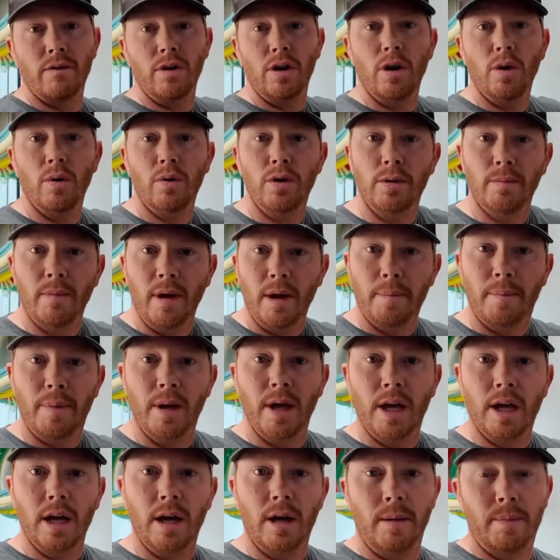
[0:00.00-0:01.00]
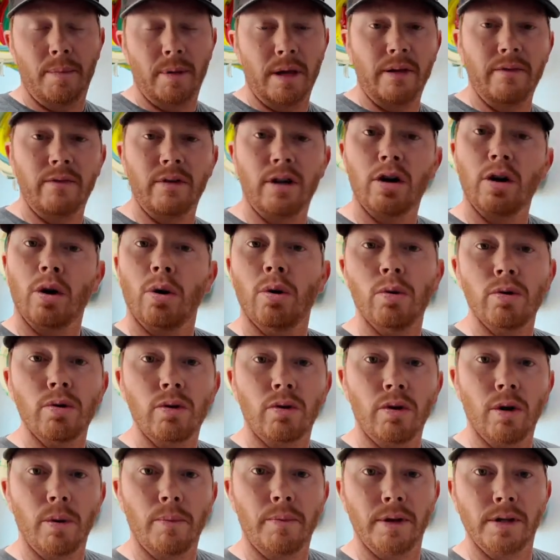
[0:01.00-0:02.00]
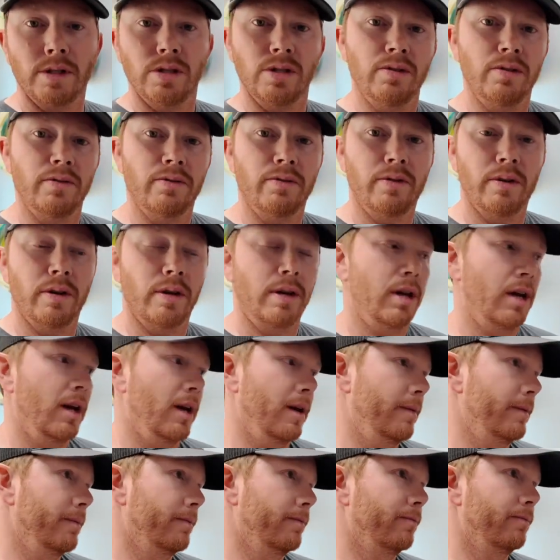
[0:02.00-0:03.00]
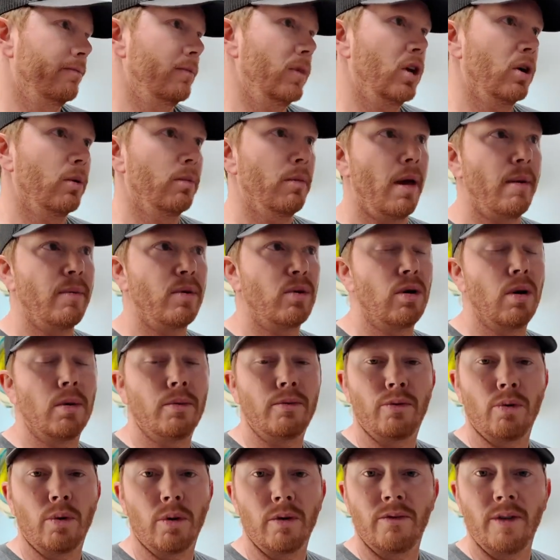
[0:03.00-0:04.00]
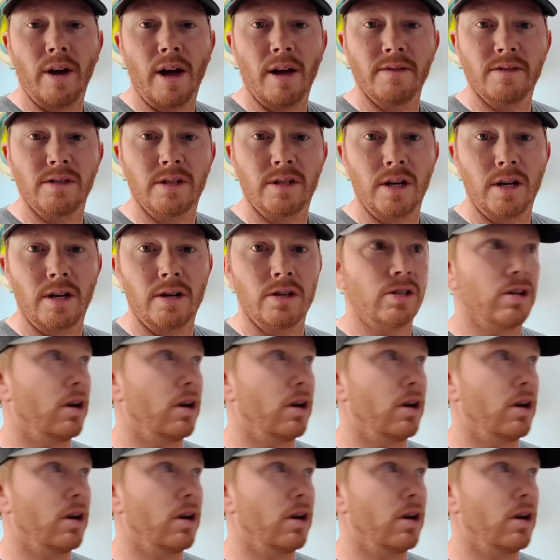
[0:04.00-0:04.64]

know when you may pick up even an older rope that you've, maybe roped 4 or 5 steers